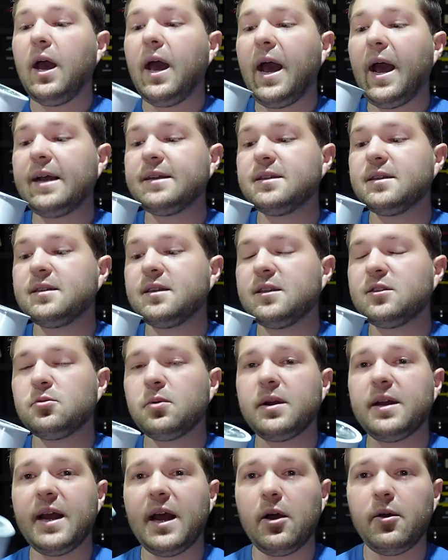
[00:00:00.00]
As it sits
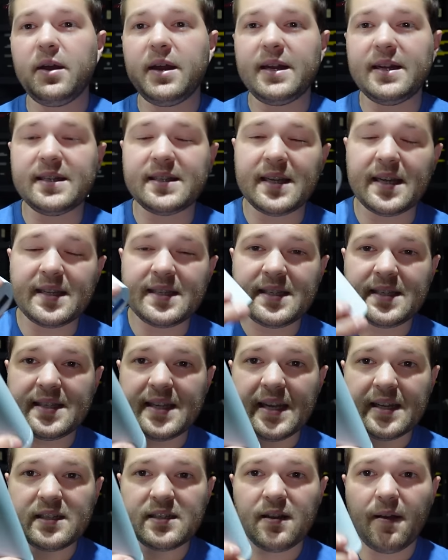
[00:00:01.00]
right now, it is
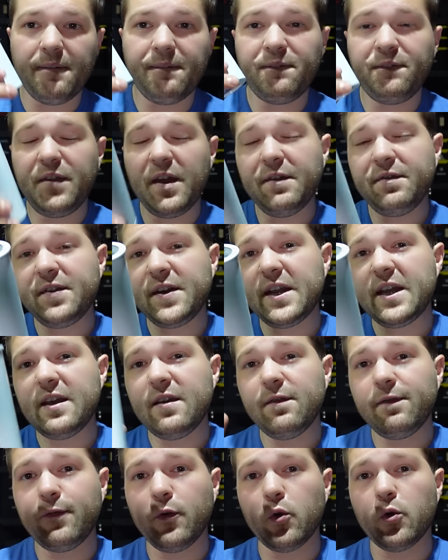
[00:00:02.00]

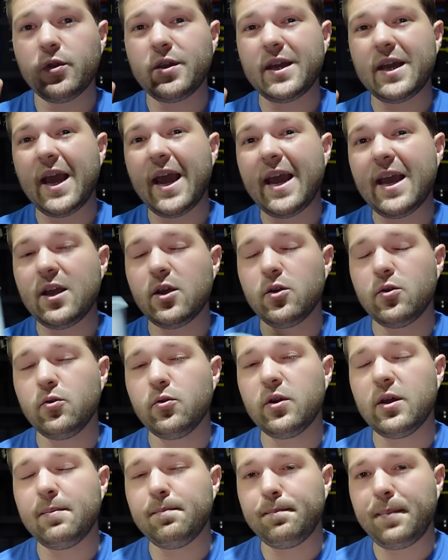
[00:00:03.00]
$650 for the
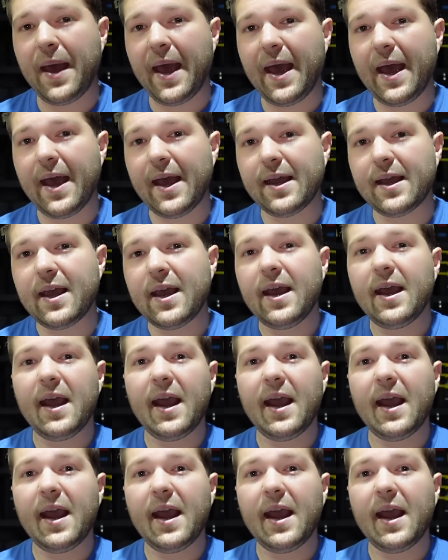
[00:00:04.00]
8-unit bag,